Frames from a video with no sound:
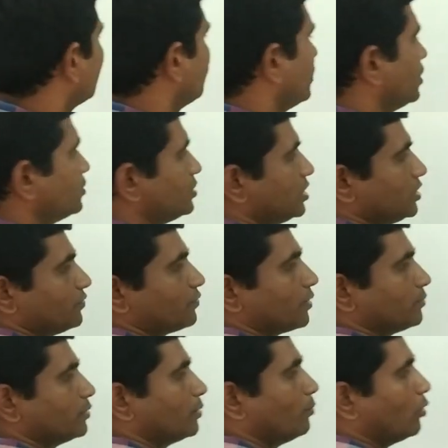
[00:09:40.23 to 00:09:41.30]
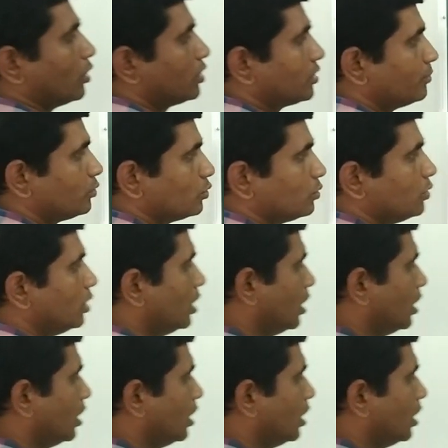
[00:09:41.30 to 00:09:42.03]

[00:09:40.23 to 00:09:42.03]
velocity from the bottom to